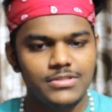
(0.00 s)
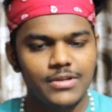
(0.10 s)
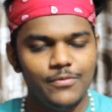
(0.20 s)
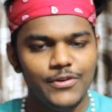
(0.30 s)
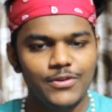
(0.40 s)
It's
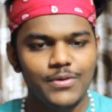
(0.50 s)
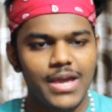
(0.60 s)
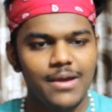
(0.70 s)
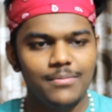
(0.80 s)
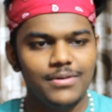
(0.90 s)
a video
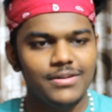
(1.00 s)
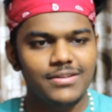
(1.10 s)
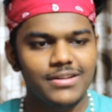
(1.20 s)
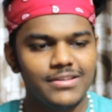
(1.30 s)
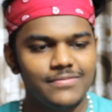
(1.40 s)
game,
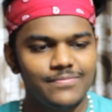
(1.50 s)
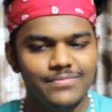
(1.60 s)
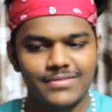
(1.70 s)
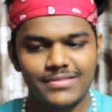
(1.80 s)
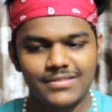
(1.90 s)
literally.
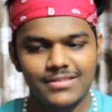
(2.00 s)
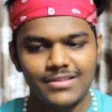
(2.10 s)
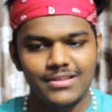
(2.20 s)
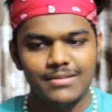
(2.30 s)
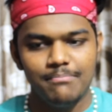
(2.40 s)

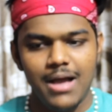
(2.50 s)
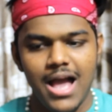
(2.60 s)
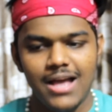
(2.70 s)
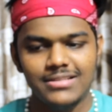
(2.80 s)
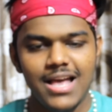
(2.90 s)

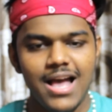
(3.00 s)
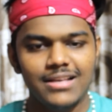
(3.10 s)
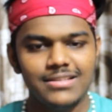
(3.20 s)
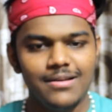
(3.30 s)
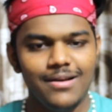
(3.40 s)

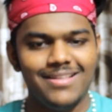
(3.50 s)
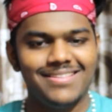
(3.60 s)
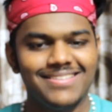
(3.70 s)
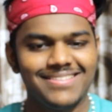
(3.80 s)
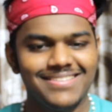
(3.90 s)

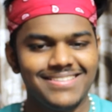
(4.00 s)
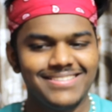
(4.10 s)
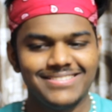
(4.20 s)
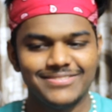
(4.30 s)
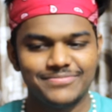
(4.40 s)

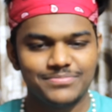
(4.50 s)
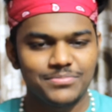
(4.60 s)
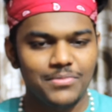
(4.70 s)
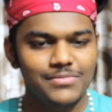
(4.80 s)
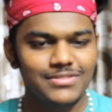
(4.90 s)

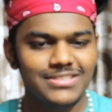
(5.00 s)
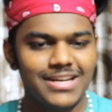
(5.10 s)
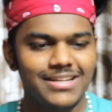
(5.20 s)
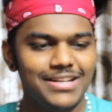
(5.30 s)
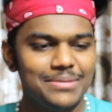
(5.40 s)

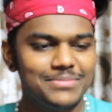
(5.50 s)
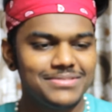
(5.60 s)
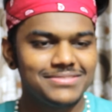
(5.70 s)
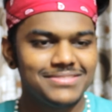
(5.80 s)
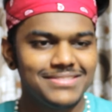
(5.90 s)
God damn it.